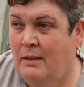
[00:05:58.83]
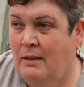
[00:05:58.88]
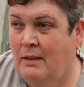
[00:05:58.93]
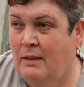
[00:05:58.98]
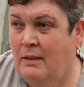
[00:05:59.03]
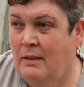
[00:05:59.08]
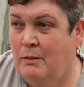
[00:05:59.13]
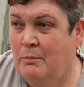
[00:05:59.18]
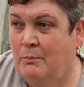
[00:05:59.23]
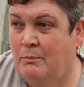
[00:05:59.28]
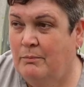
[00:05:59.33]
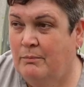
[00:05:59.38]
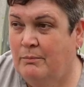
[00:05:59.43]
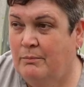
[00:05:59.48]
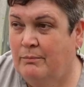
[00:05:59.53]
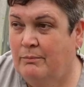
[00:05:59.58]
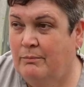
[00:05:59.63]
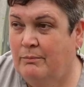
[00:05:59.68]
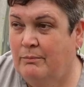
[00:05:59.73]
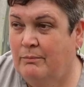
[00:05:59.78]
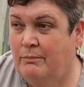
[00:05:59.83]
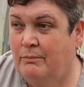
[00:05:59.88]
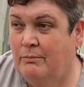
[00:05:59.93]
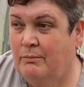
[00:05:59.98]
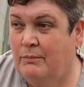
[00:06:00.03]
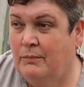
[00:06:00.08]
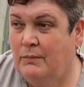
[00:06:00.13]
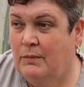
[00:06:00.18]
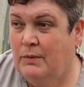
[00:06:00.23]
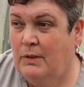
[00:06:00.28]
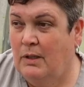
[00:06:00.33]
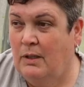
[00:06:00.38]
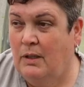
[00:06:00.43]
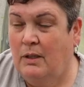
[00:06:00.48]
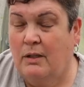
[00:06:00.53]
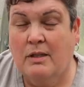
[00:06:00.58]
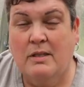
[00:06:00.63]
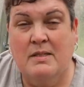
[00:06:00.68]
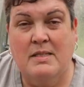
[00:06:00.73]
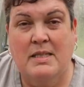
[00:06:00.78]
And
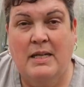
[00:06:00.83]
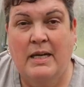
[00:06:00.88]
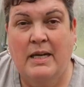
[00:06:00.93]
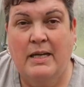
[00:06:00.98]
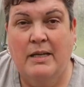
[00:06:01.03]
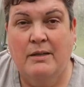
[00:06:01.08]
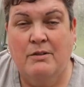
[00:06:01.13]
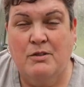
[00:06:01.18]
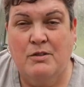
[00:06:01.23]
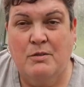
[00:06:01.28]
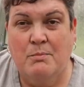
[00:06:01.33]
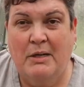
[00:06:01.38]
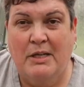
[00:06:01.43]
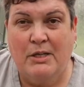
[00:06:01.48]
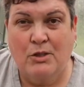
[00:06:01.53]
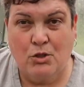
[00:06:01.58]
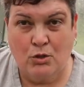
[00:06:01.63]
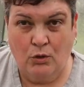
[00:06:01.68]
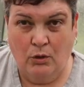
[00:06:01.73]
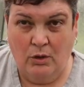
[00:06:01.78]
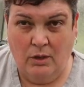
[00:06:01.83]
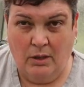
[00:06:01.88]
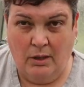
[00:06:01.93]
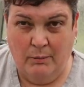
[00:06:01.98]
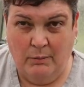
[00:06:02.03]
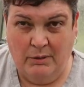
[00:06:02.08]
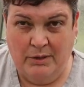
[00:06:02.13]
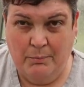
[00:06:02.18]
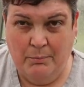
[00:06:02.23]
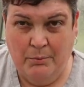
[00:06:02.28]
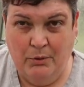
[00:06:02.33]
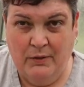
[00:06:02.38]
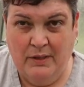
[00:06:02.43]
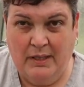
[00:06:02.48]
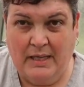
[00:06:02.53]
like I say, just make sure, like when you put the